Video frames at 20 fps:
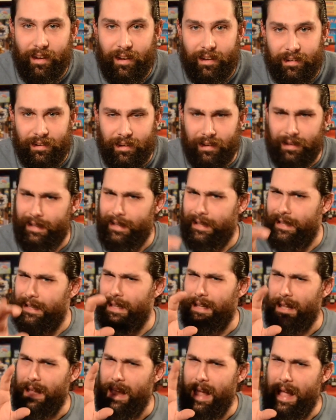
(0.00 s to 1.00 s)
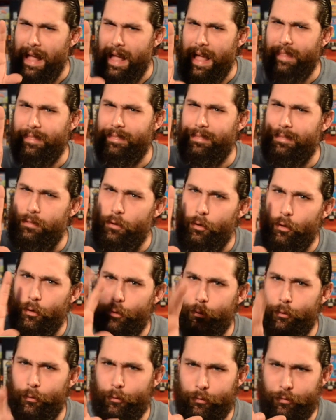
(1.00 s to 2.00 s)
like at
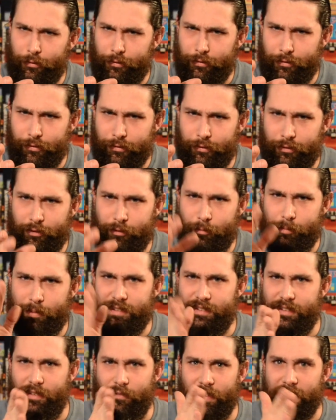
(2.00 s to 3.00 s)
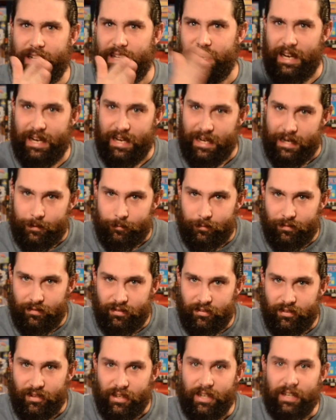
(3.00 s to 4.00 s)
those specific
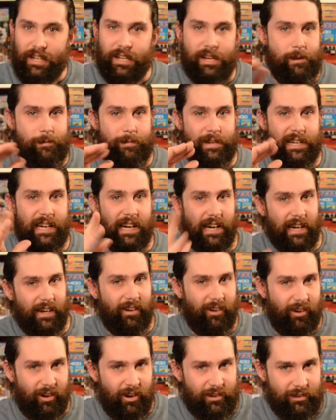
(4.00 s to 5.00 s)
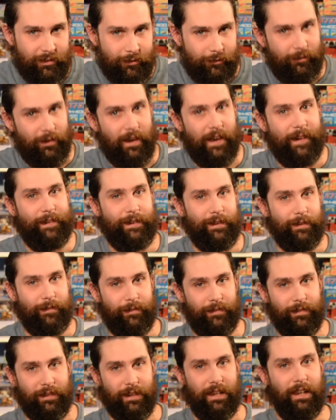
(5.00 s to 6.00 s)
games, it'd be kind of hard to find
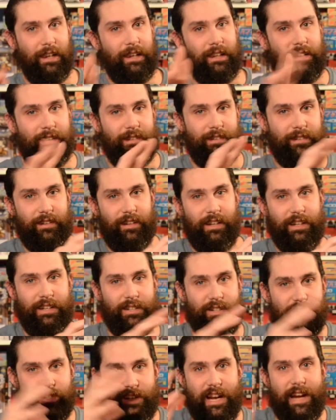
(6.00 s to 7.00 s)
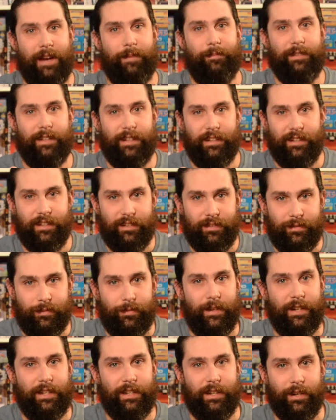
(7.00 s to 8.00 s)
them because they're like jammed in this
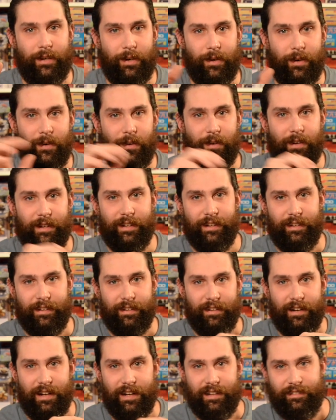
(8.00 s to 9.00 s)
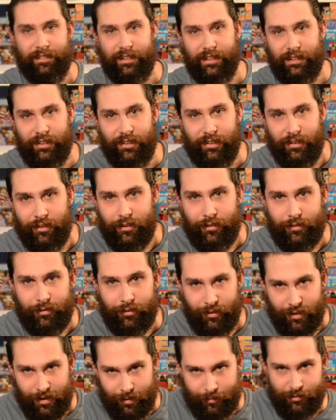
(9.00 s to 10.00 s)
video and they're not even in the
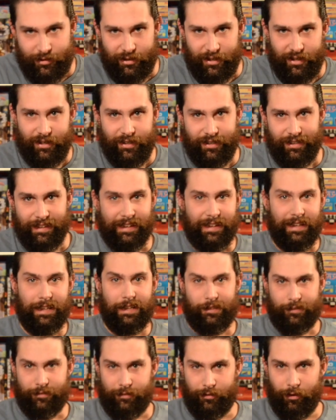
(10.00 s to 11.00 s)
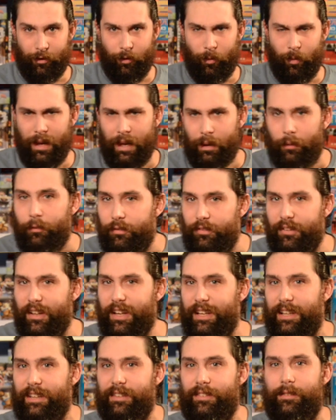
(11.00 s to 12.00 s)
description. So I was
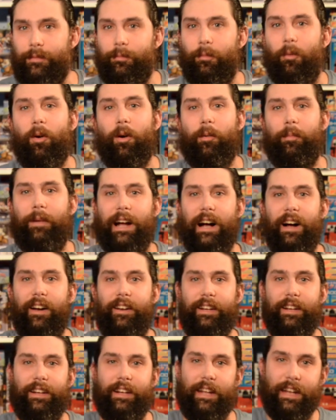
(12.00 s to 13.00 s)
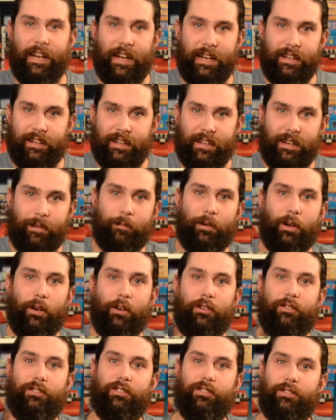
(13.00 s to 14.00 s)
thinking some more about it, and I think I'm
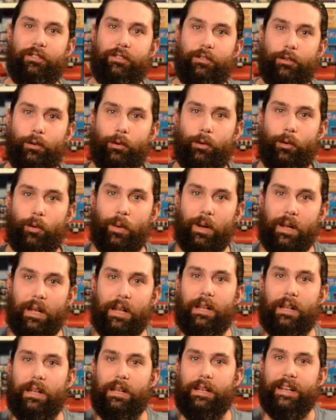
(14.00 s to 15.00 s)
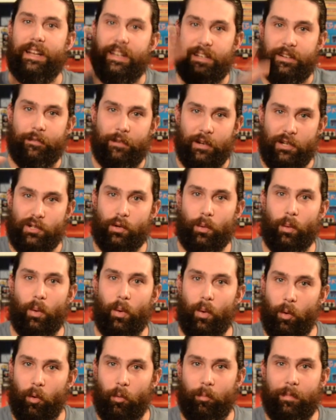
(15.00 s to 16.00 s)
gonna just do
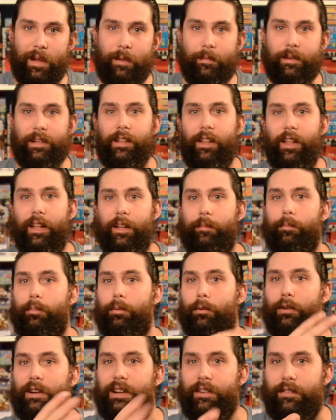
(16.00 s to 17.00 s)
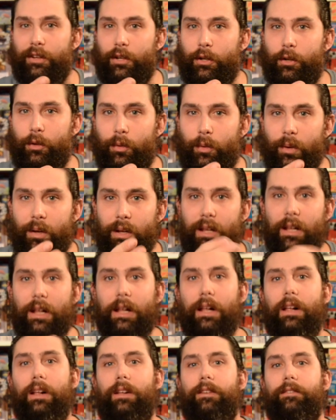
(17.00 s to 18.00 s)
individual, maybe like preview
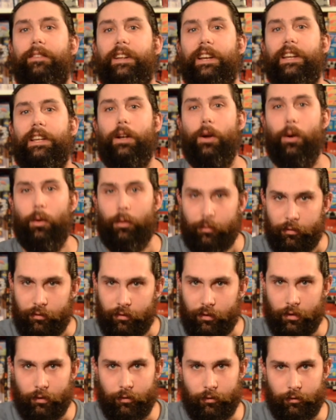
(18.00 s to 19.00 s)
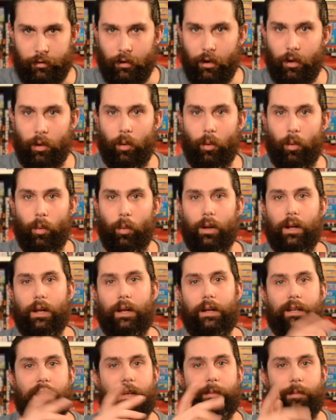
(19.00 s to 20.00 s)
videos. So
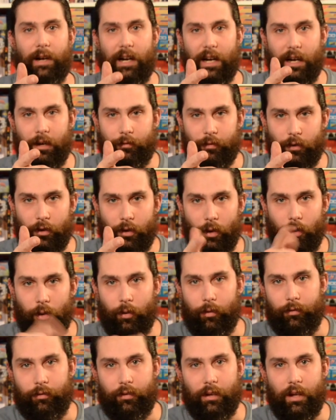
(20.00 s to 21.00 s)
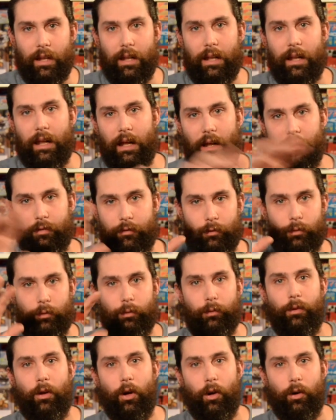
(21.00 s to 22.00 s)
keep an eye out for those. I'll
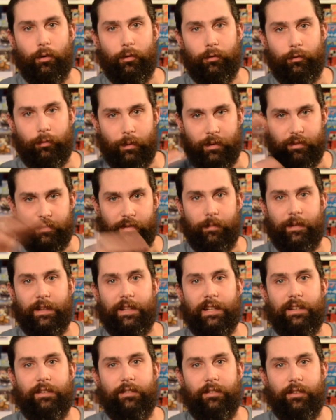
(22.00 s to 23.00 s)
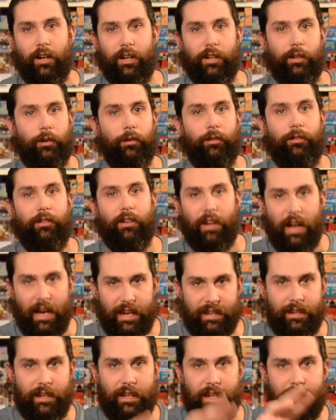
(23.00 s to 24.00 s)
do those with some of these titles, I
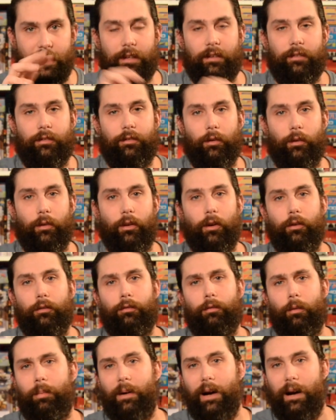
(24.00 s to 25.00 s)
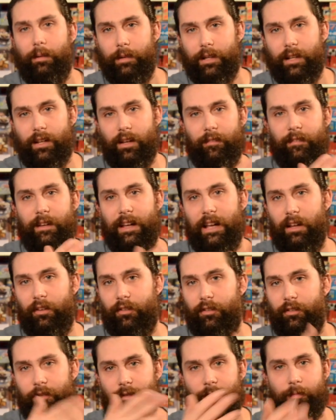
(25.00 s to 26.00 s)
think. So those will probably come out
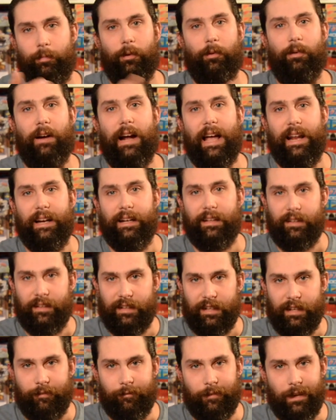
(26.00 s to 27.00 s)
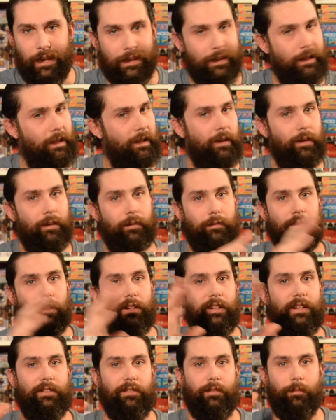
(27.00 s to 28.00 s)
sporadically. I'm not gonna
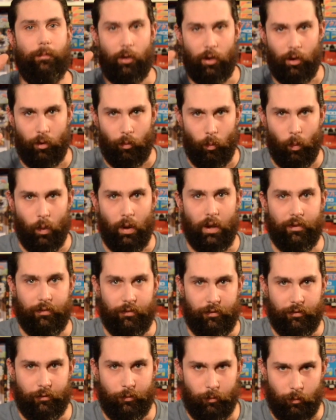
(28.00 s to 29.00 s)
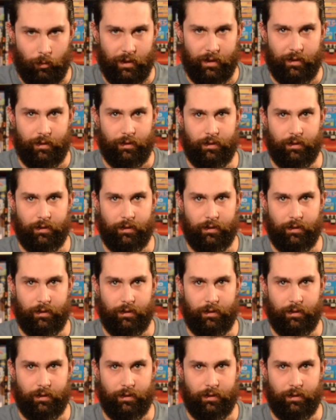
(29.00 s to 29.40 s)
release them all at once with